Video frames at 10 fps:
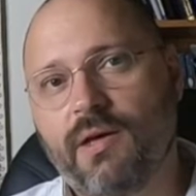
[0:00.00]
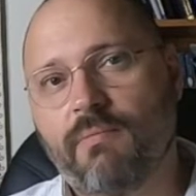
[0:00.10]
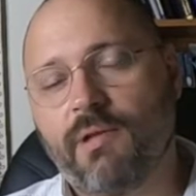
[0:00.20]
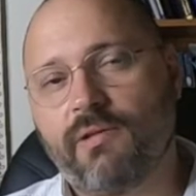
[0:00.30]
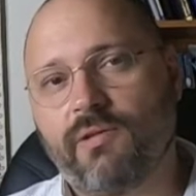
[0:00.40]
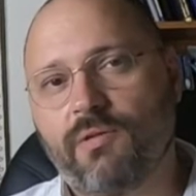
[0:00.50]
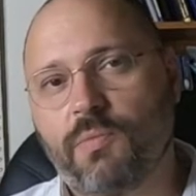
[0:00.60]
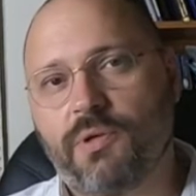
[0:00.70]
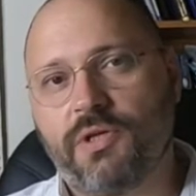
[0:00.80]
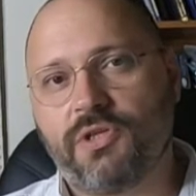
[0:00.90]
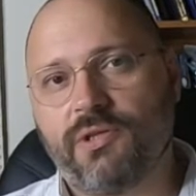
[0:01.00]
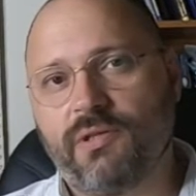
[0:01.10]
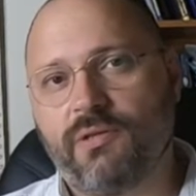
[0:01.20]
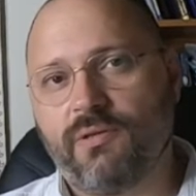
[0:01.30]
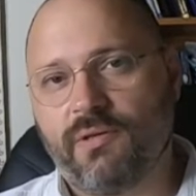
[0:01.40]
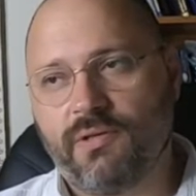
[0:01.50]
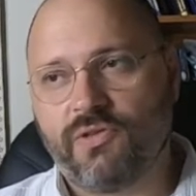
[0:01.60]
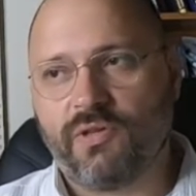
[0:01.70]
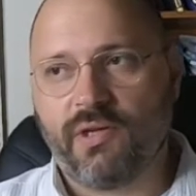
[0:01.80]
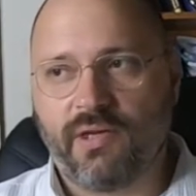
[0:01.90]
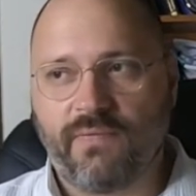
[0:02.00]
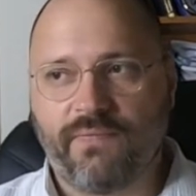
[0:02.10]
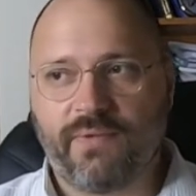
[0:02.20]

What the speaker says: military operation in the northern Syria.